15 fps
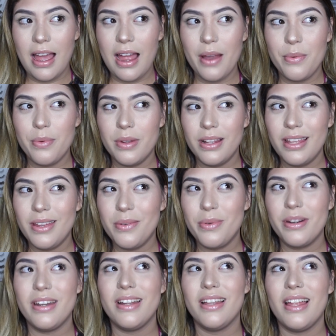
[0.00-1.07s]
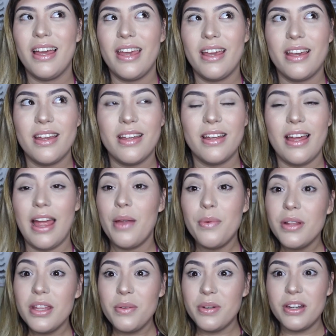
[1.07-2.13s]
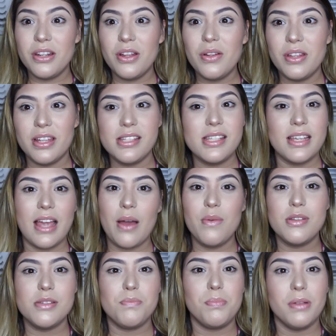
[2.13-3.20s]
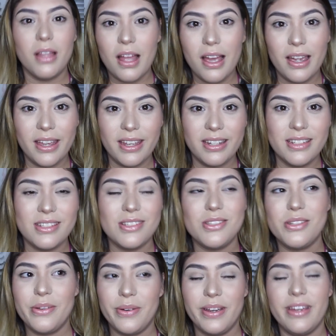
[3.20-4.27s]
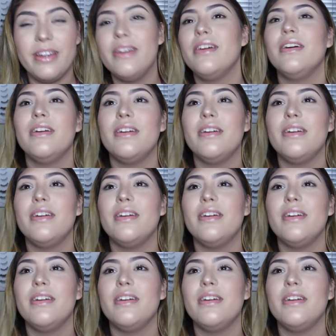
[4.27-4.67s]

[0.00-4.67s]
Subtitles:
I really wouldn't, like, I really wouldn't know this. Like, I was blind to it.